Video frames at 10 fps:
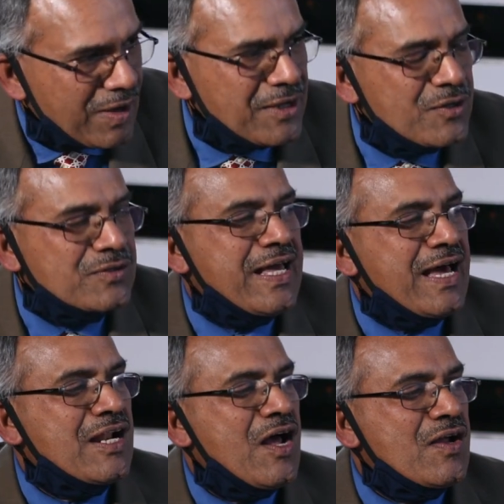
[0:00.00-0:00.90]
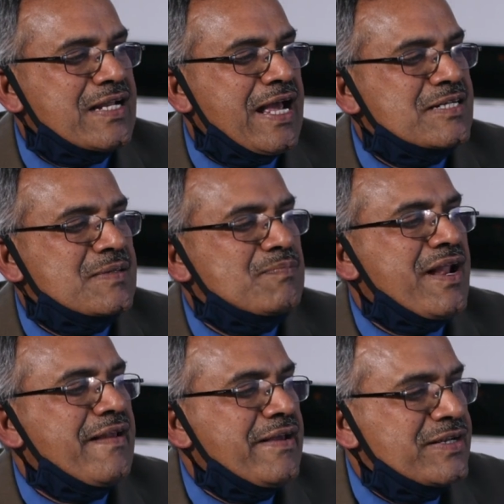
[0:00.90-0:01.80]
I know they are not
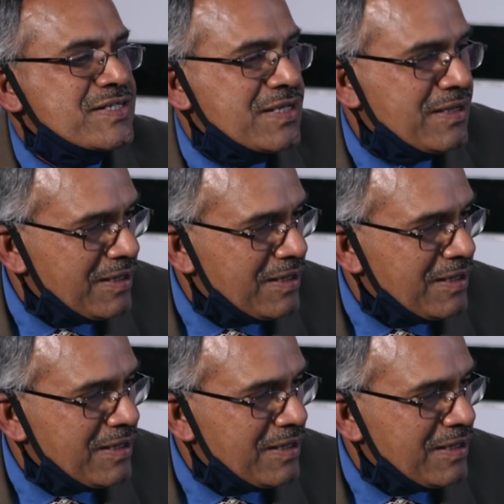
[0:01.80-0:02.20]
entrepreneurs,